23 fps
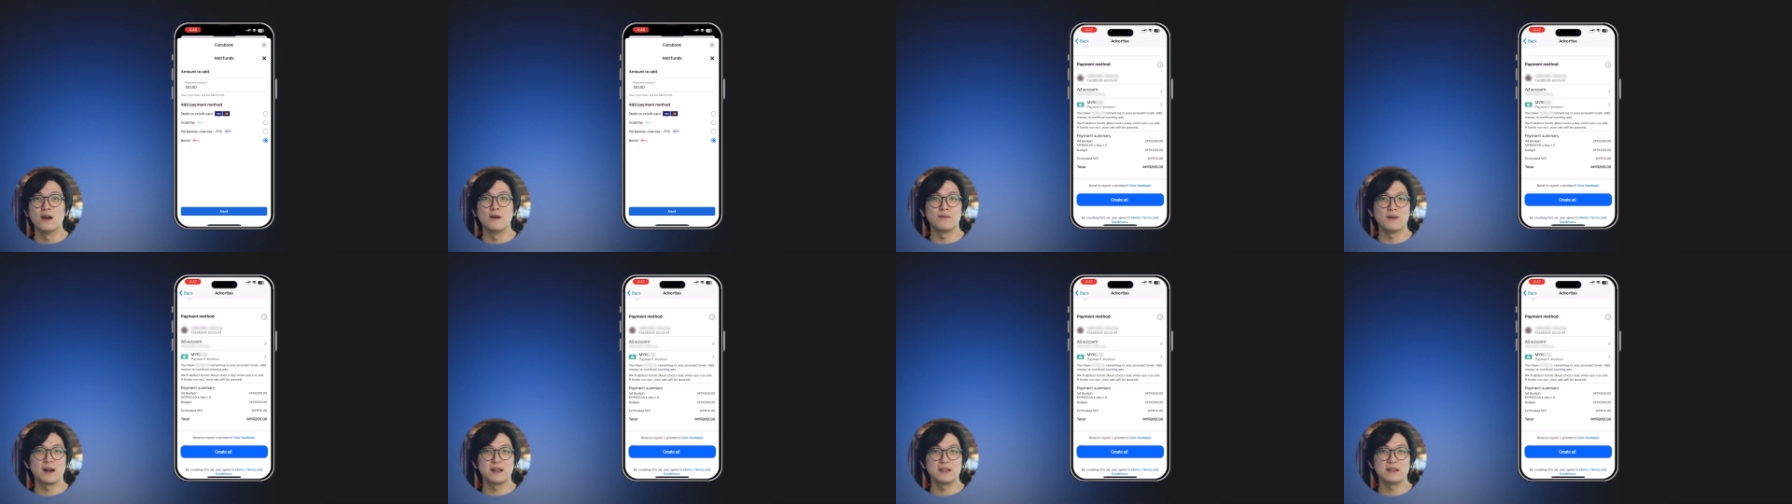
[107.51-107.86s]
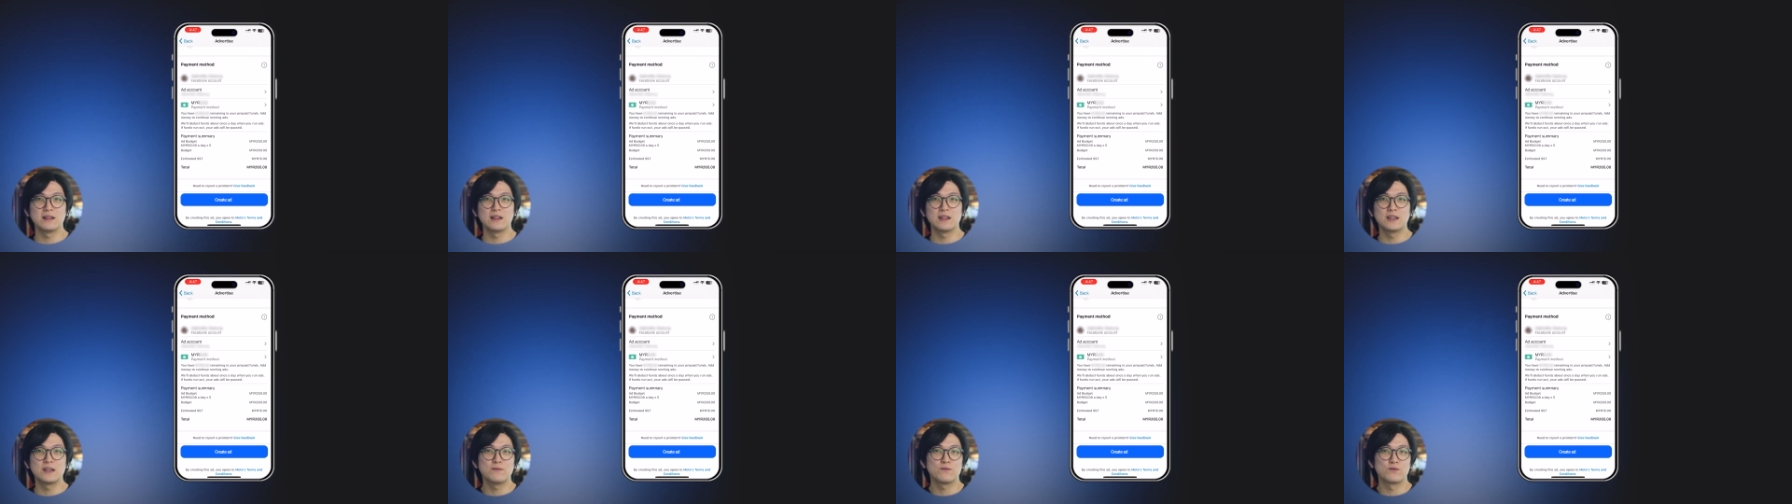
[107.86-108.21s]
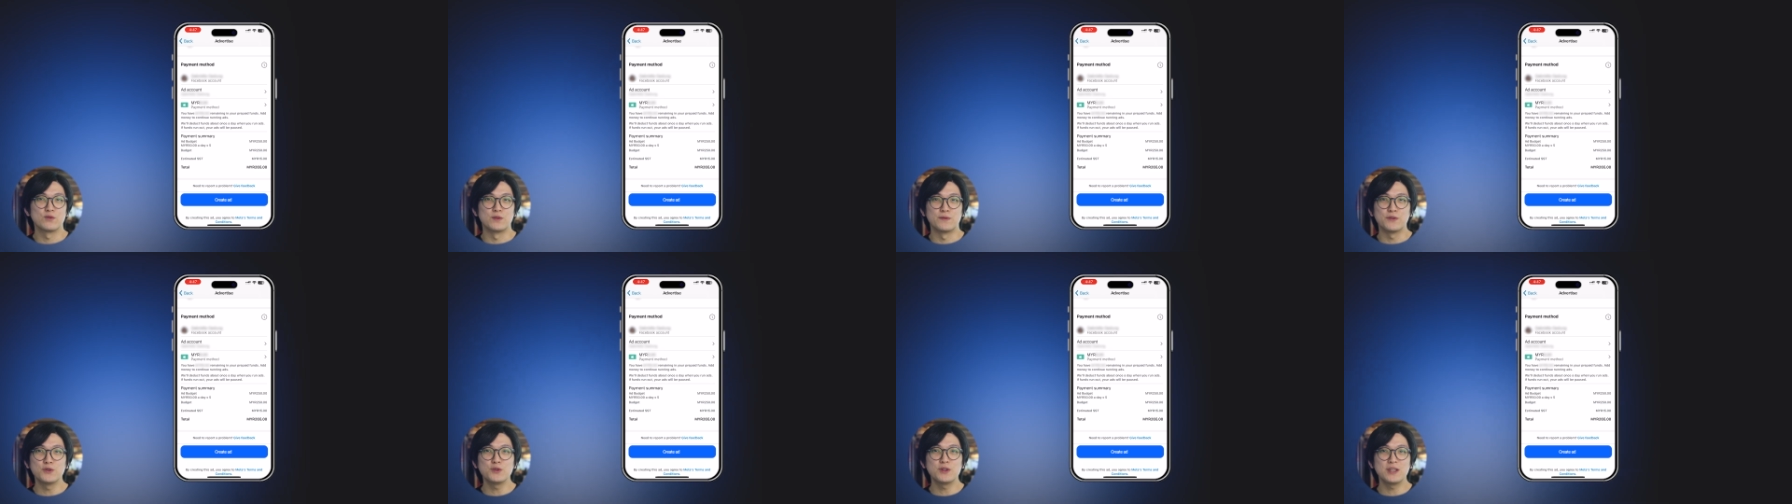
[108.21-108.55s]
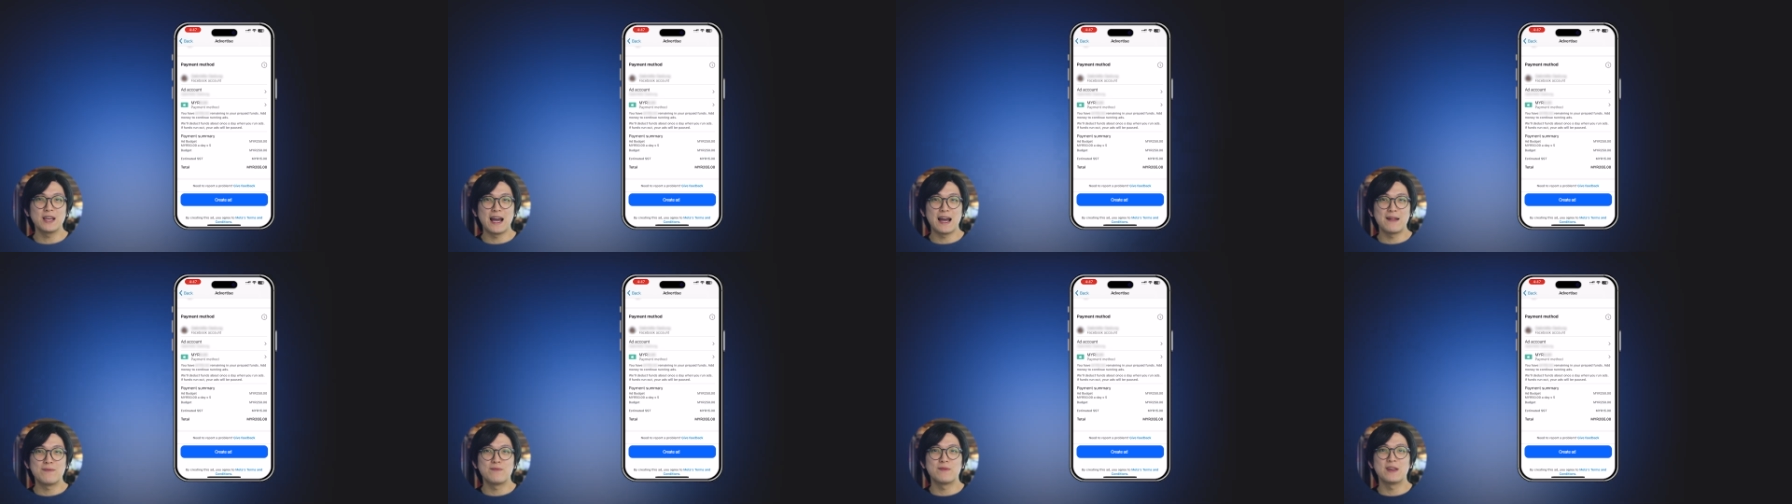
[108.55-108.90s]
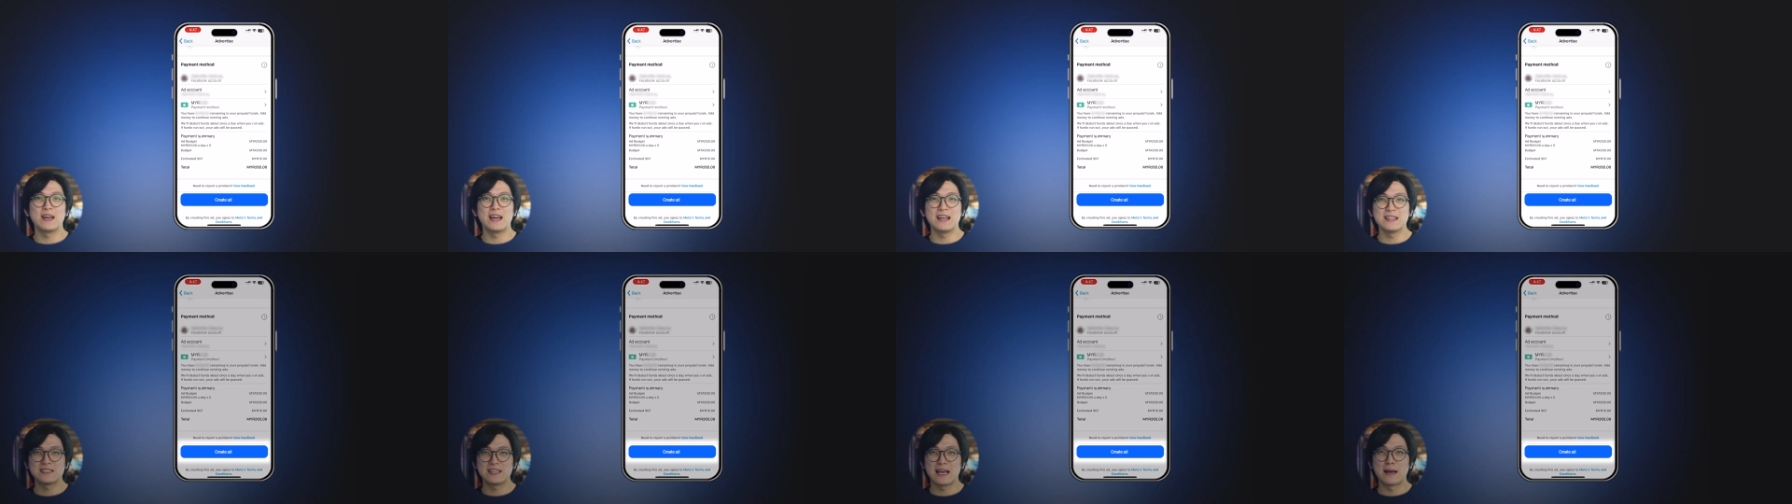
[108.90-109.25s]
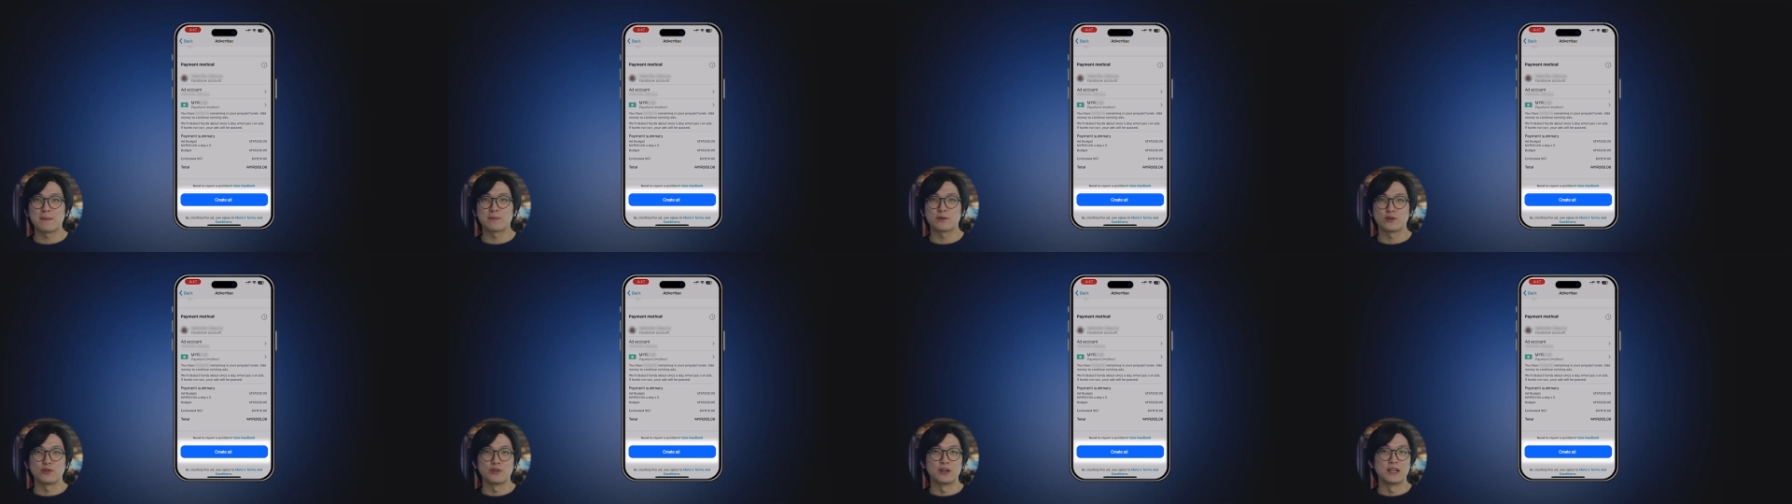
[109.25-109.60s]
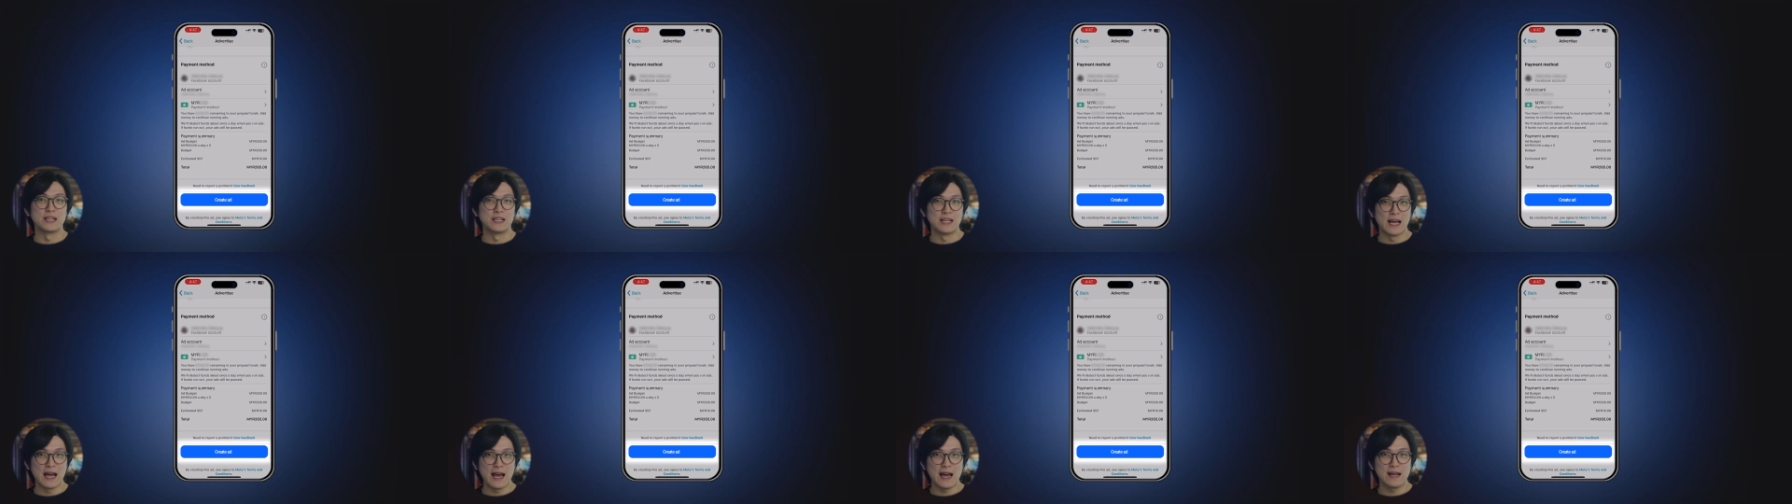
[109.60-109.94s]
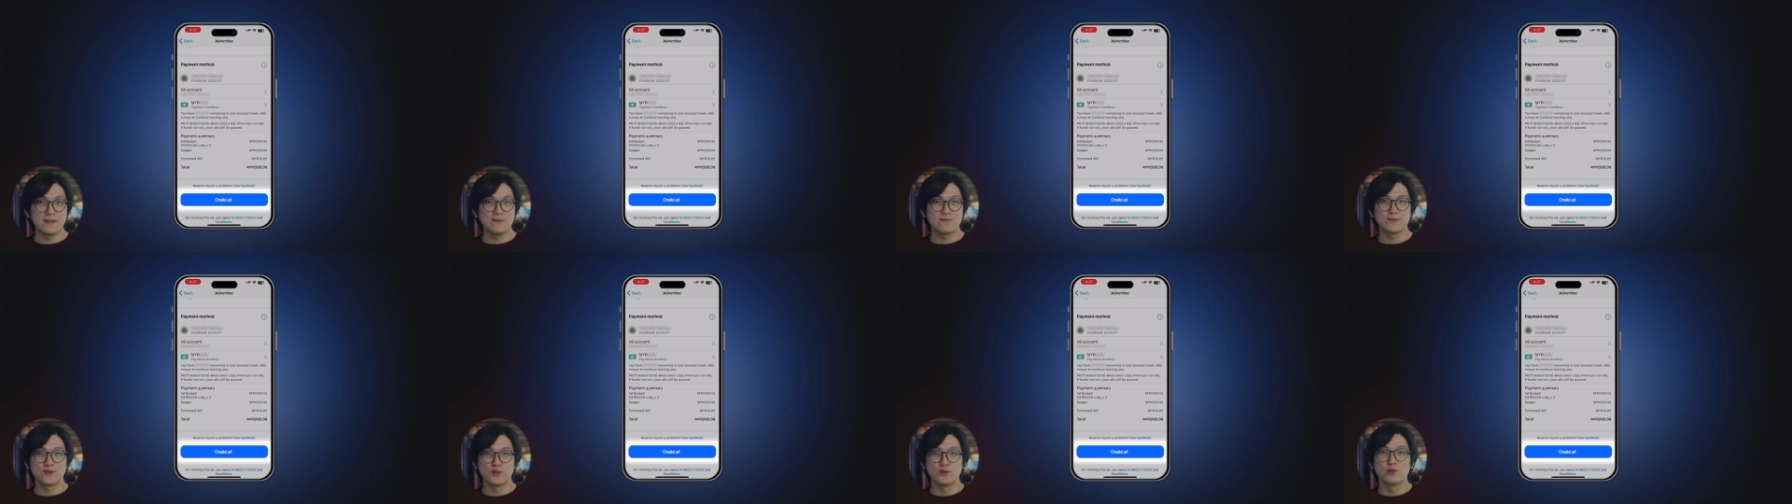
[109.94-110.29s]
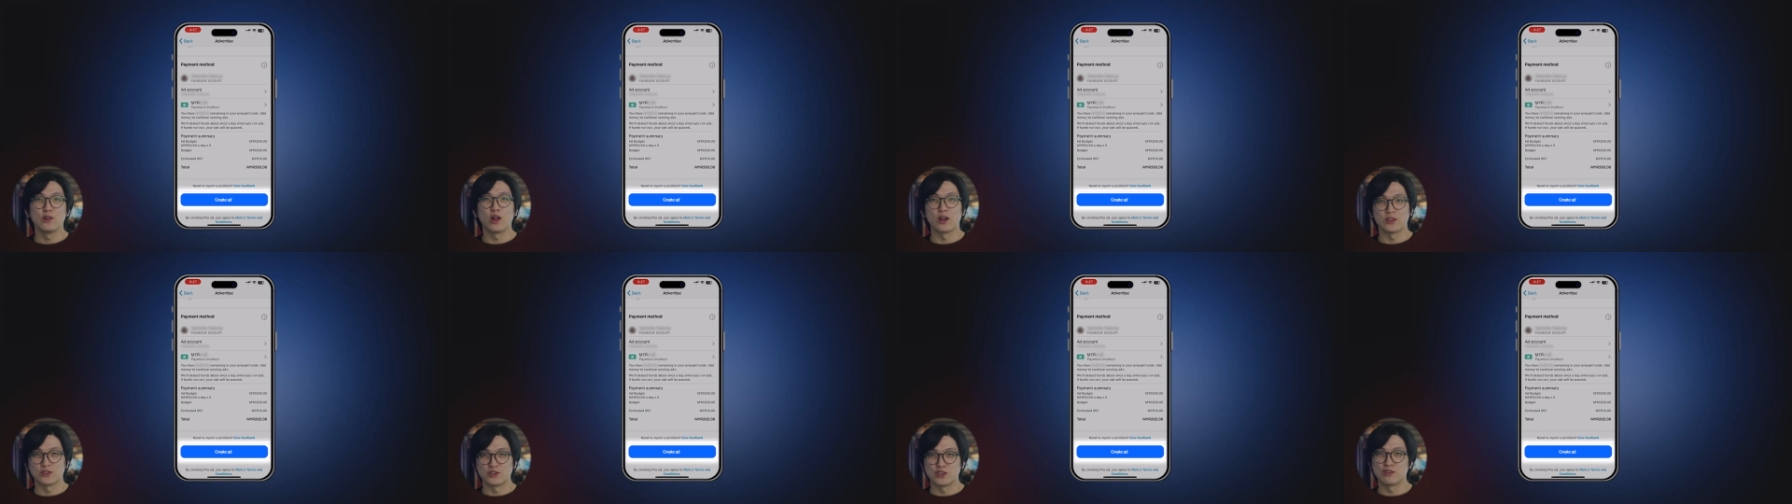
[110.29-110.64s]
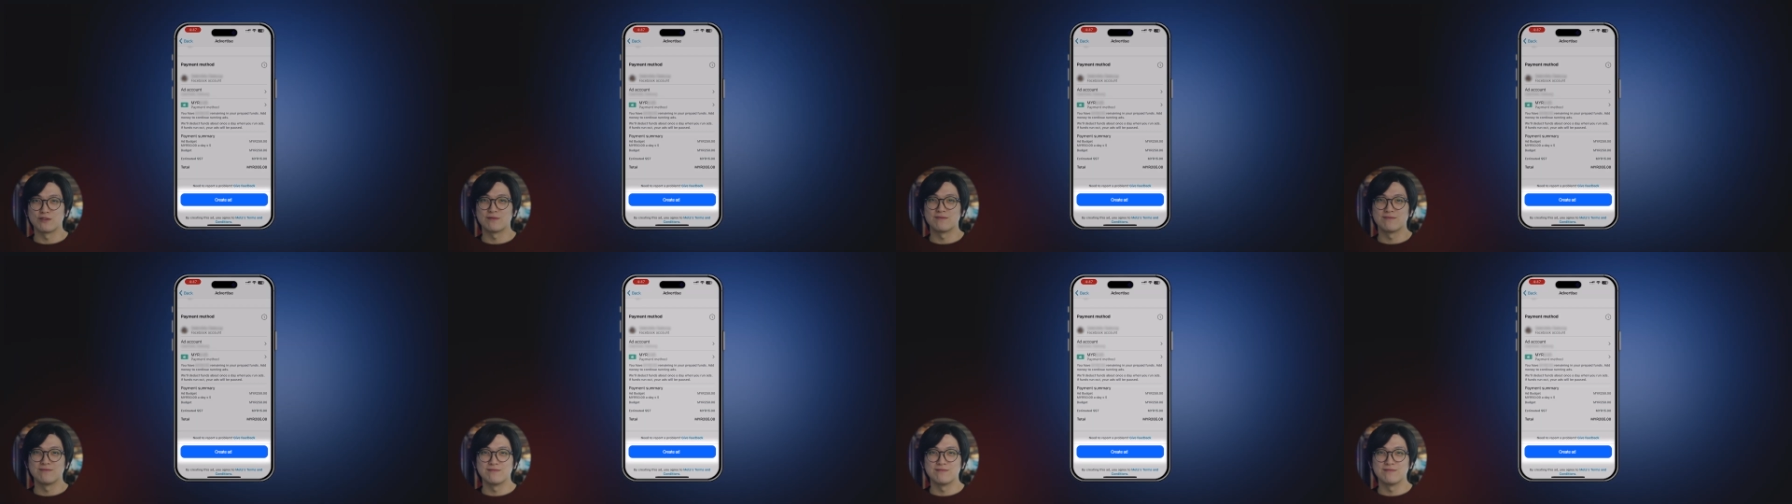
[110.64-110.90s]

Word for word: Finally, review the ad and tap Create Ad to launch it.